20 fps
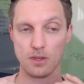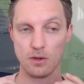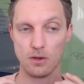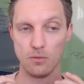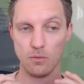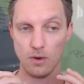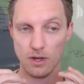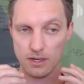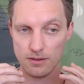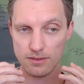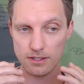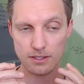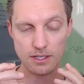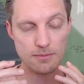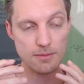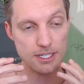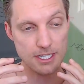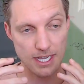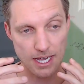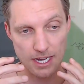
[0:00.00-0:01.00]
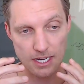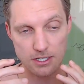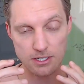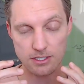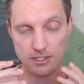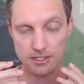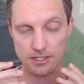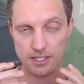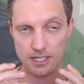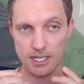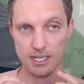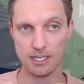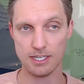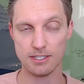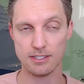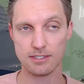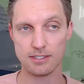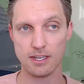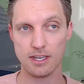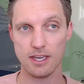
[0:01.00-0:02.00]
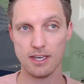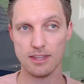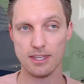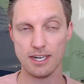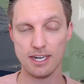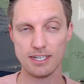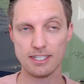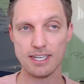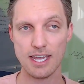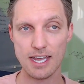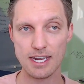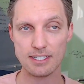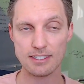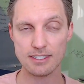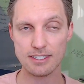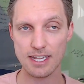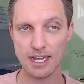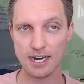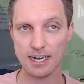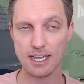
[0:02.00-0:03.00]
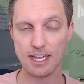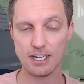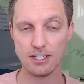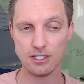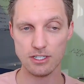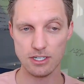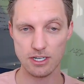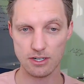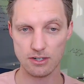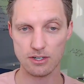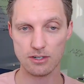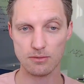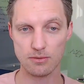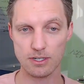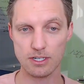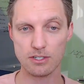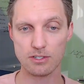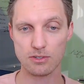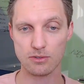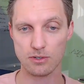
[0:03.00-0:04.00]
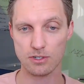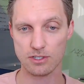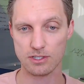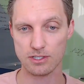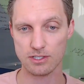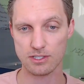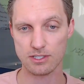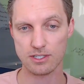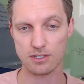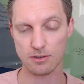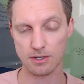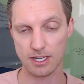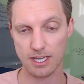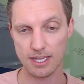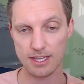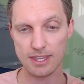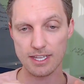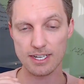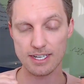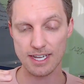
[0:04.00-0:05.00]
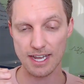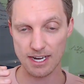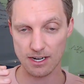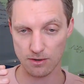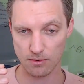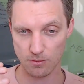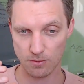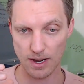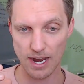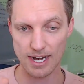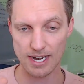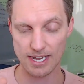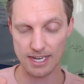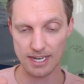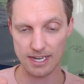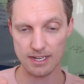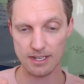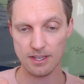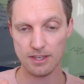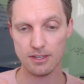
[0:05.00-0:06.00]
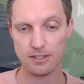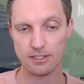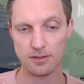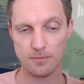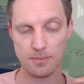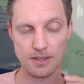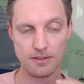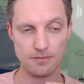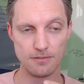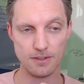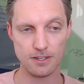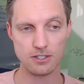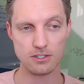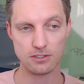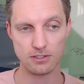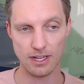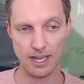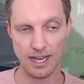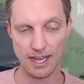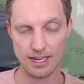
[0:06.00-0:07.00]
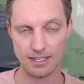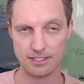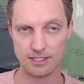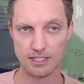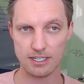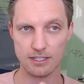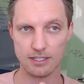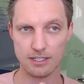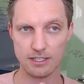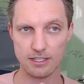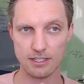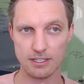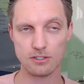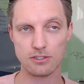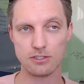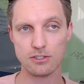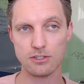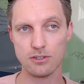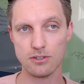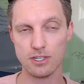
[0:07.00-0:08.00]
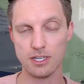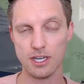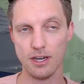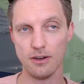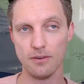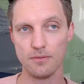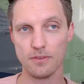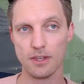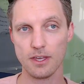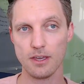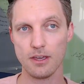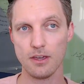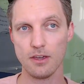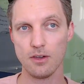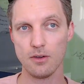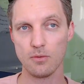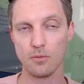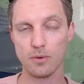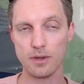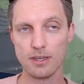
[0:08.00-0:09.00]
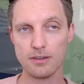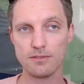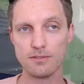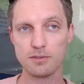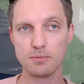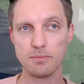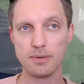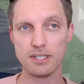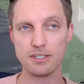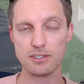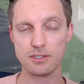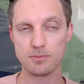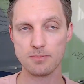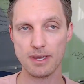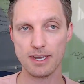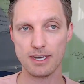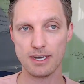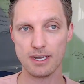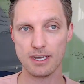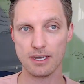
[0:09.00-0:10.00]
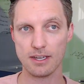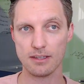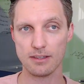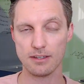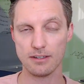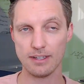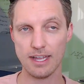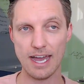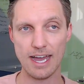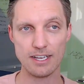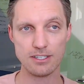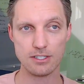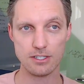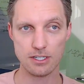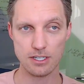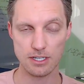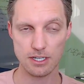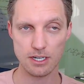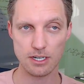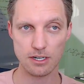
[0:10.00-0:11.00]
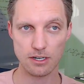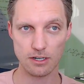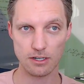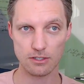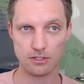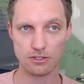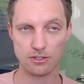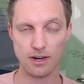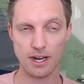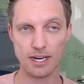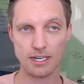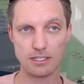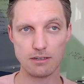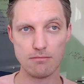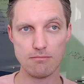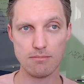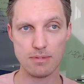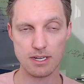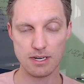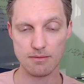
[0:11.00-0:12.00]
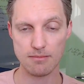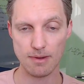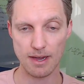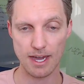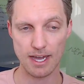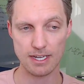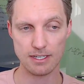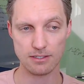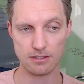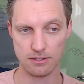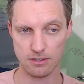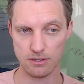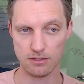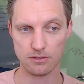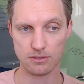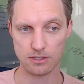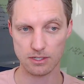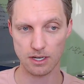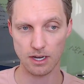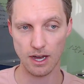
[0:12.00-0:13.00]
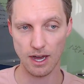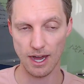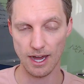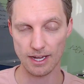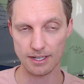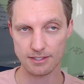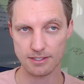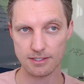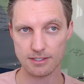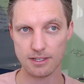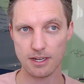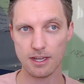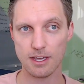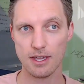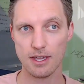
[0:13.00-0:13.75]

one of the limitations is that it takes data engineering resources to get the data ready to be visualized in Looker Studio. We've been spending the last year trying to minimize those costs.